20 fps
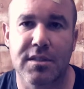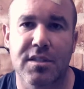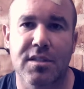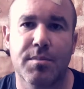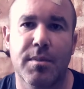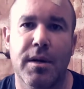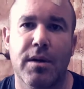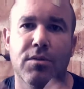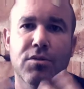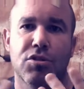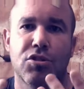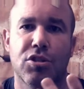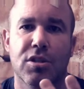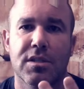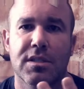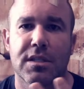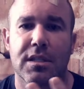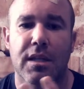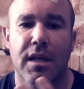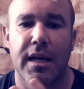that smell
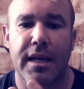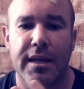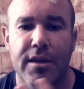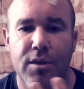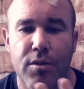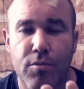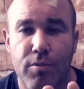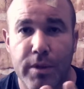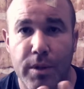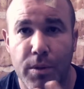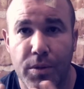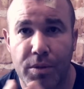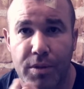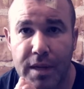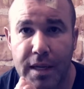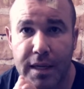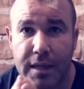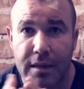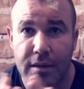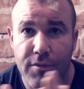just like the real
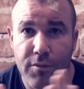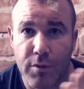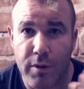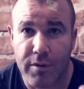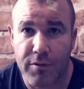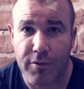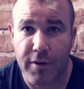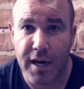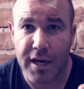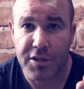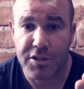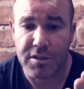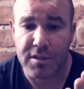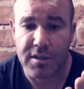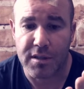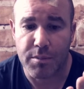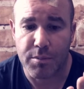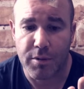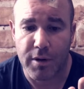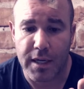thing for a fraction
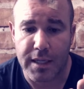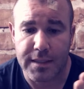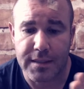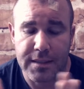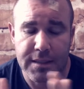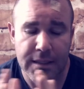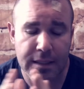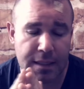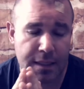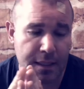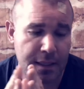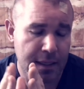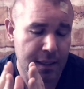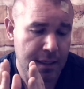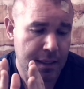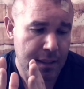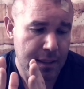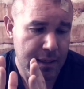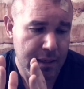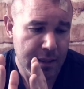of the price.
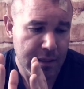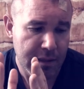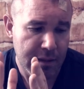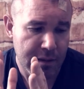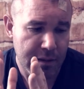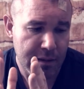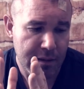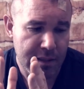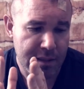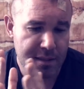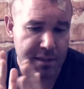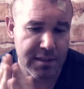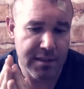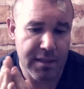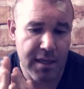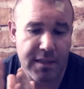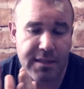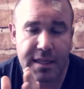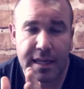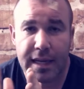This is
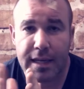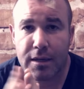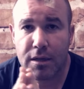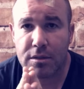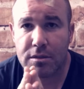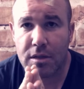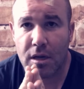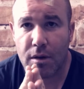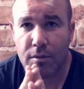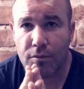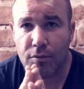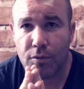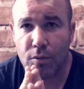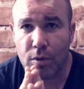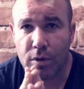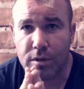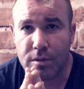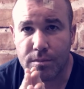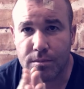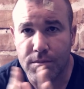not to hate on Tom
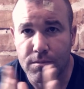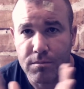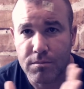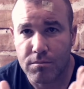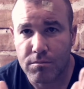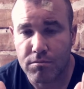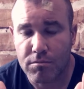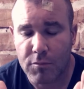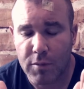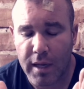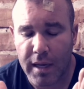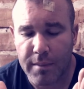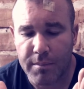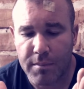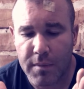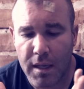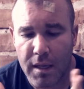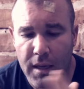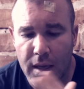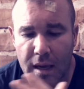Ford, okay?
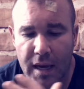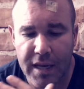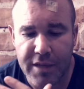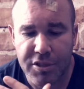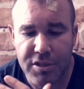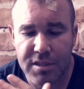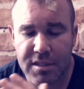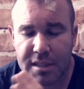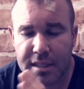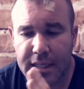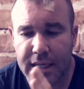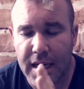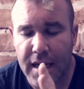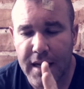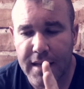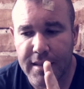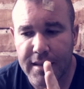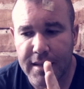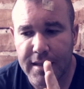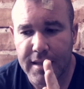I just think,
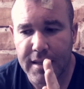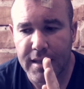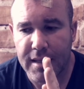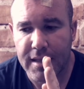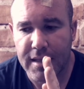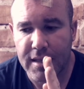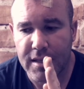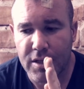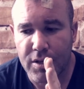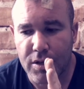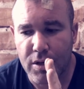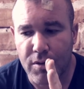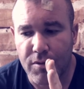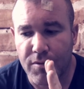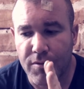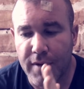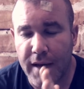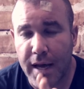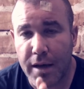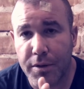I think, you know,
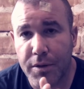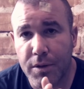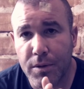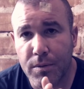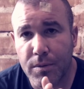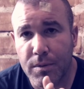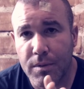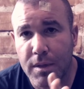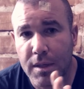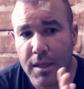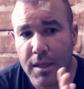value